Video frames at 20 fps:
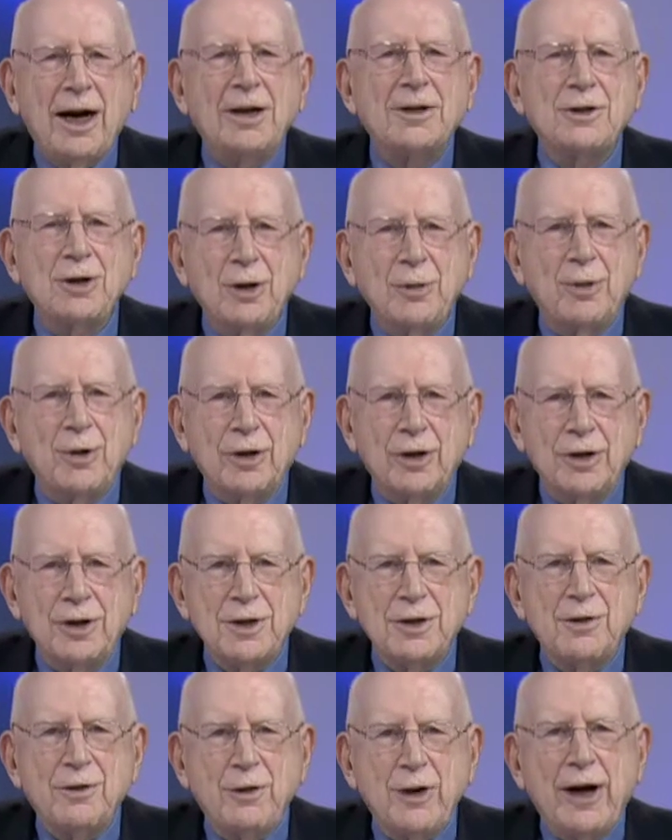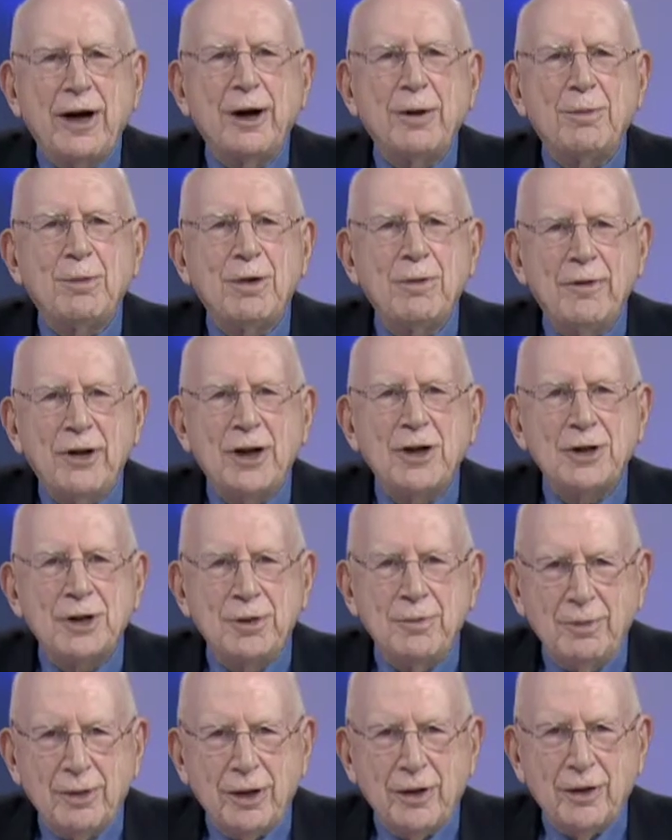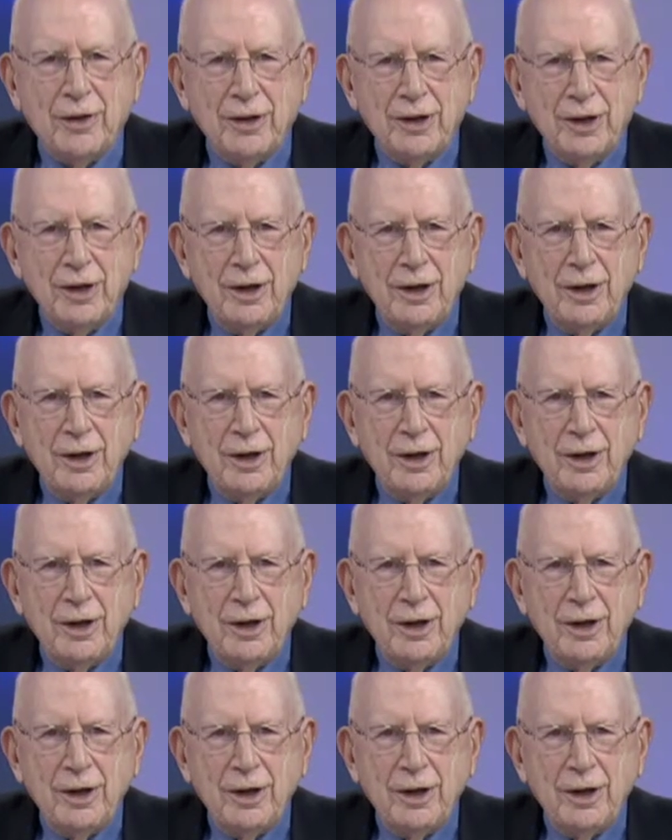October is Fire Prevention Month,